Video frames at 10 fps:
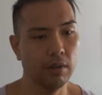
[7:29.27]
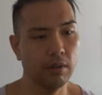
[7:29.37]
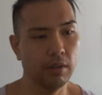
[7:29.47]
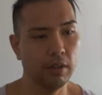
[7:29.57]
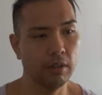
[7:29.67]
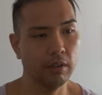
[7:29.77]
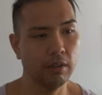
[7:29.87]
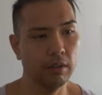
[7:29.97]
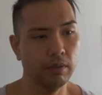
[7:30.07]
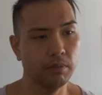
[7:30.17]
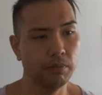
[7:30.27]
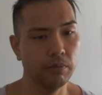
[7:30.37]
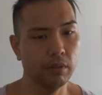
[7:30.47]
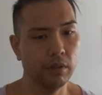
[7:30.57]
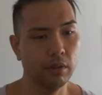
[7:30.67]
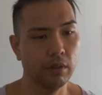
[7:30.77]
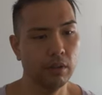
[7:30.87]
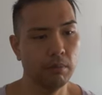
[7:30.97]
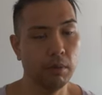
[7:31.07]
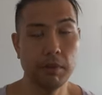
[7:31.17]
And um,
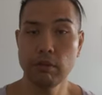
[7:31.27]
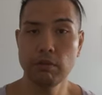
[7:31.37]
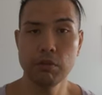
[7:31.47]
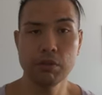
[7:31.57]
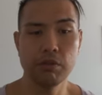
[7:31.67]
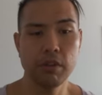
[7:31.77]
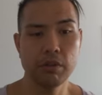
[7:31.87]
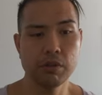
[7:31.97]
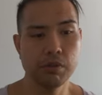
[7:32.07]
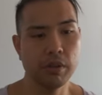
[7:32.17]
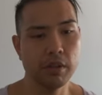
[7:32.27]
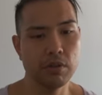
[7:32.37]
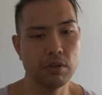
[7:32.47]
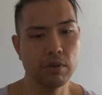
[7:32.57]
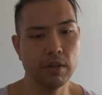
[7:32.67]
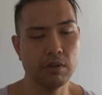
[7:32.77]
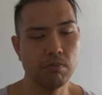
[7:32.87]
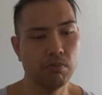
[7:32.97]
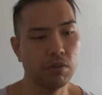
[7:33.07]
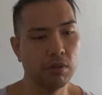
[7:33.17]
maybe in the future video I'll show you guys how I
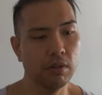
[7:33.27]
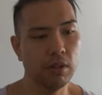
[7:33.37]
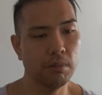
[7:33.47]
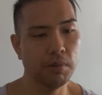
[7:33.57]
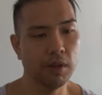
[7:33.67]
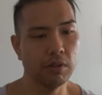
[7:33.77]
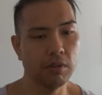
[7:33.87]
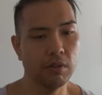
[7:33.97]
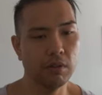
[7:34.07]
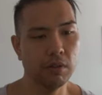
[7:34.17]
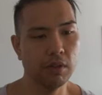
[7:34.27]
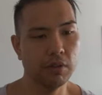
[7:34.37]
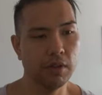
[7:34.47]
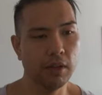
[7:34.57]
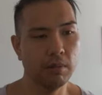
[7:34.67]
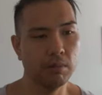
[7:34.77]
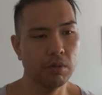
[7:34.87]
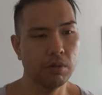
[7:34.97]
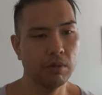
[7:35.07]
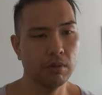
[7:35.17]
study and pass these
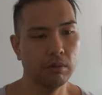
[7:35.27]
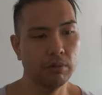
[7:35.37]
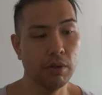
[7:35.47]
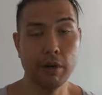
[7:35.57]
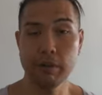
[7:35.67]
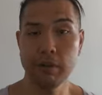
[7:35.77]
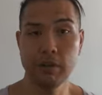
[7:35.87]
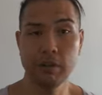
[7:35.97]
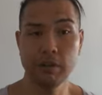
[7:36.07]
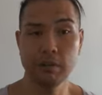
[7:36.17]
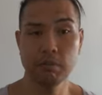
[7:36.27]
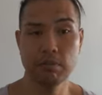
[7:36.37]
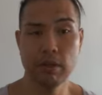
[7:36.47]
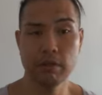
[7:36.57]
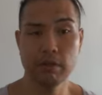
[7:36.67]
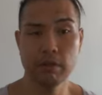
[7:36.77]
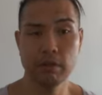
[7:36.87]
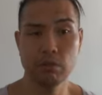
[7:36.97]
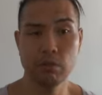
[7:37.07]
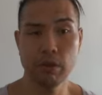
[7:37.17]
exams without any uh,
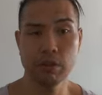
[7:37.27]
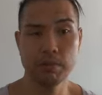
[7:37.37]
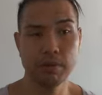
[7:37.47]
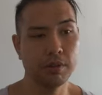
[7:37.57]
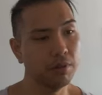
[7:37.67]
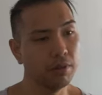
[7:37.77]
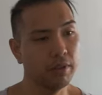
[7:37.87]
prior work experience.